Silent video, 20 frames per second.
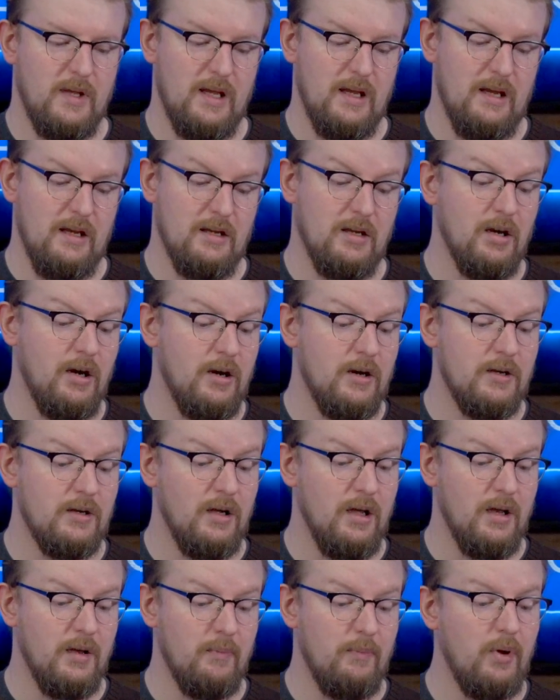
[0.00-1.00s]
a card
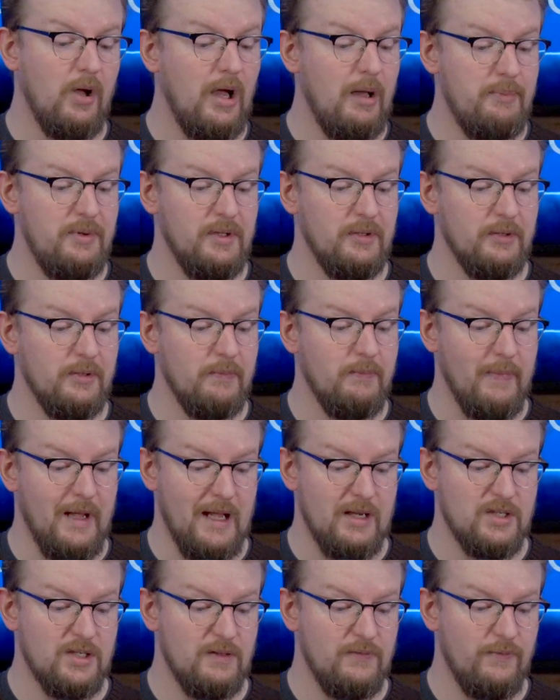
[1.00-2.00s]
on popular
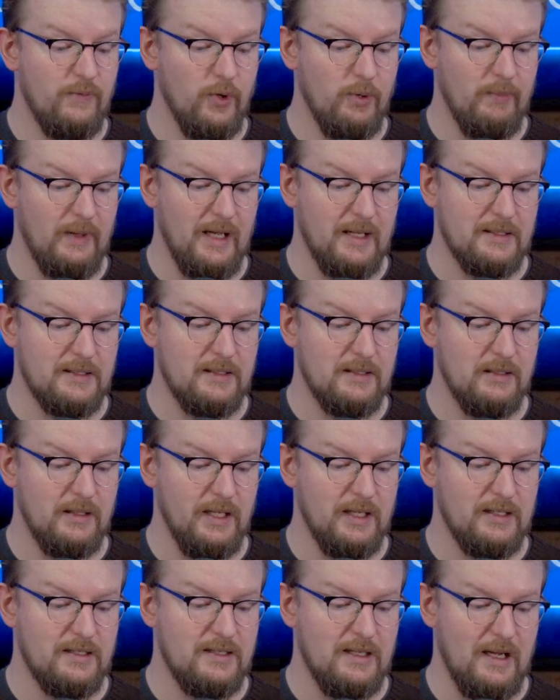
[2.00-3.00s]
Magic formats
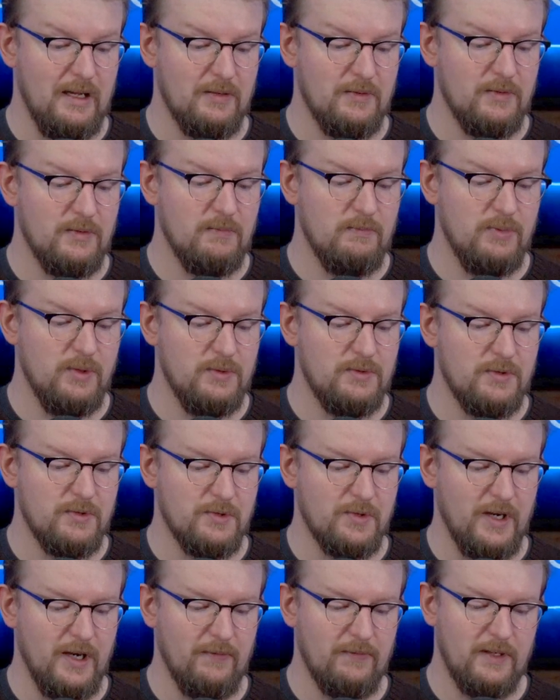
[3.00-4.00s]
like Standard, Booster
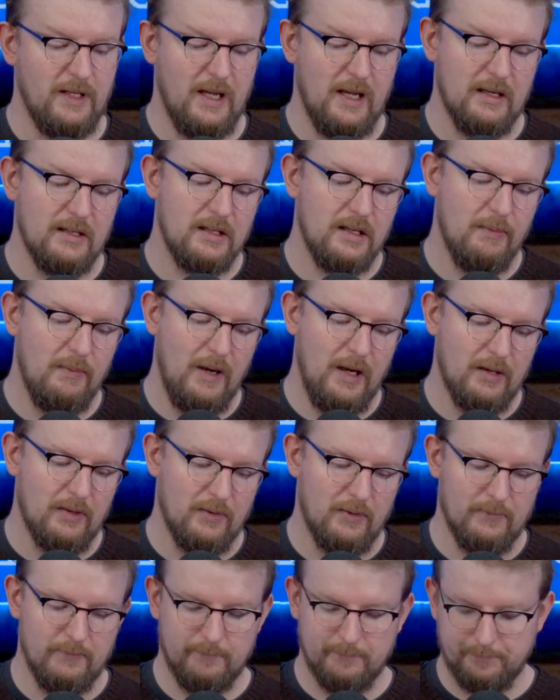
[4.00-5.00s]
Draft, and
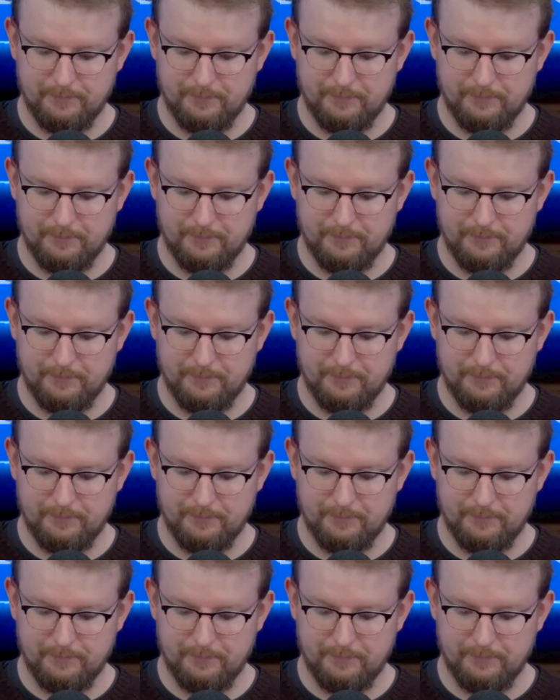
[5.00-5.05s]
Commander.